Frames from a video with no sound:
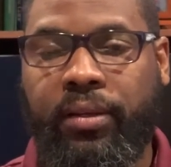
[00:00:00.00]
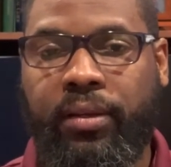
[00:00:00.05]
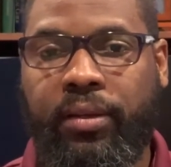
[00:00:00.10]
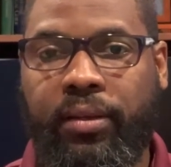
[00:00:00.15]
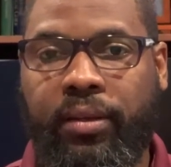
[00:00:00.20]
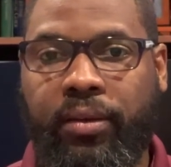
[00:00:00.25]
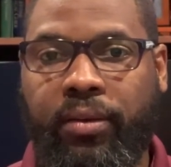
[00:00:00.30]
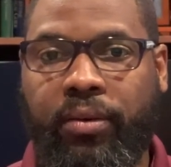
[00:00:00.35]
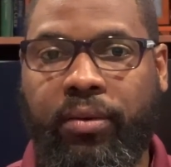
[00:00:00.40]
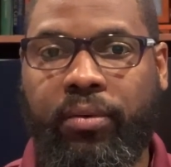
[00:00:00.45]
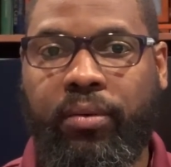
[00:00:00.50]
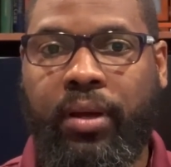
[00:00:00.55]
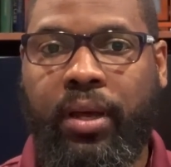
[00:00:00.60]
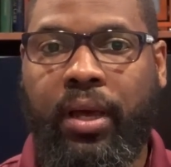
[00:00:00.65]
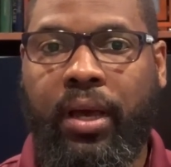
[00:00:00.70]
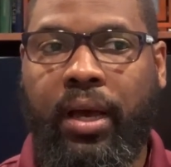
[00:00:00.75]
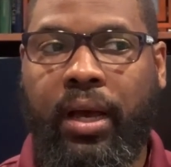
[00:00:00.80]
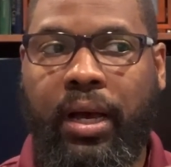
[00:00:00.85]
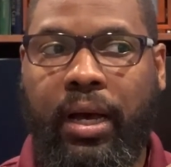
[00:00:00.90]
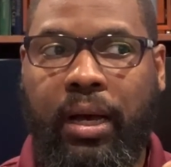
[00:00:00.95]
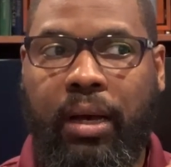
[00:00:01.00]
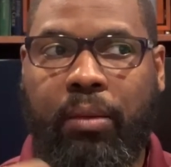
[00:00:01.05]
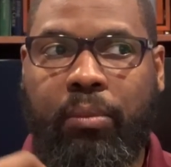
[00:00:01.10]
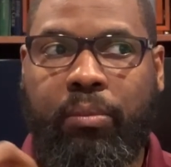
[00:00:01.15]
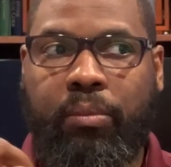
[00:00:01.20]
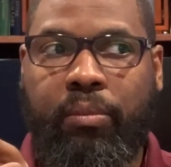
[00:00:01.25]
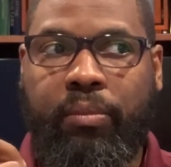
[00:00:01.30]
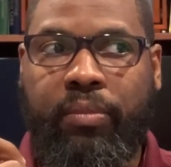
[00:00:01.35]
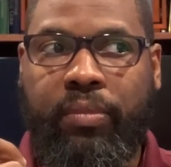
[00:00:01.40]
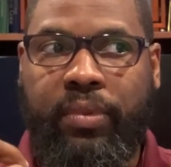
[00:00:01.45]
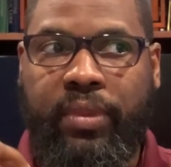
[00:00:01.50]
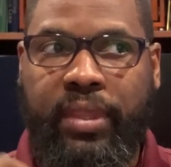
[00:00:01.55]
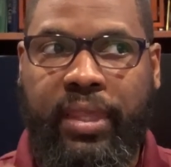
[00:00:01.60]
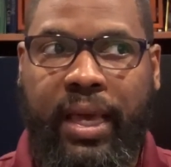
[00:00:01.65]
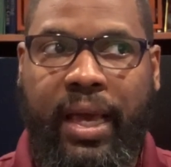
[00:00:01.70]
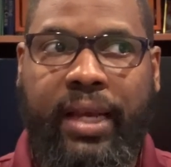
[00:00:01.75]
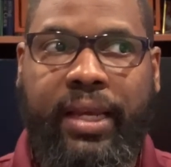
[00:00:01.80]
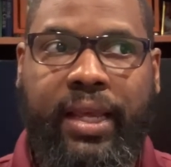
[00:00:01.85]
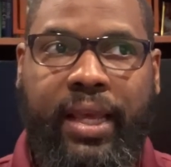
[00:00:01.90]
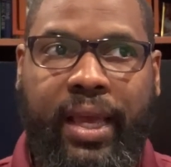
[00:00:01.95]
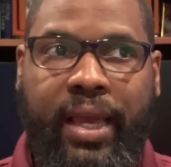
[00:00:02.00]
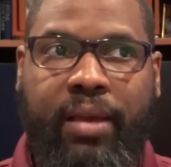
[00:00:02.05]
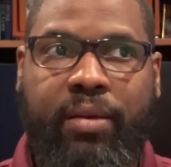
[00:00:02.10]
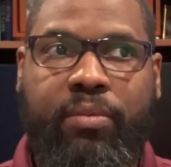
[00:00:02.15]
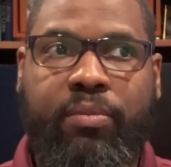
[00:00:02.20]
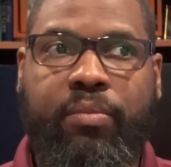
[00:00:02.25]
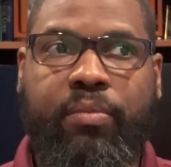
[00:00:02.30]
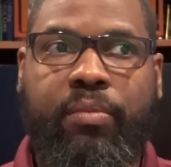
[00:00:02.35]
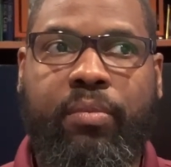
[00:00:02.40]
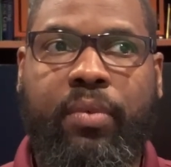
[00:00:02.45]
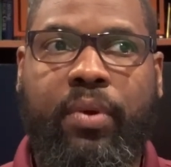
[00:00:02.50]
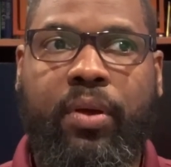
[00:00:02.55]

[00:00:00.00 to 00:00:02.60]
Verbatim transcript: You know, um, that came,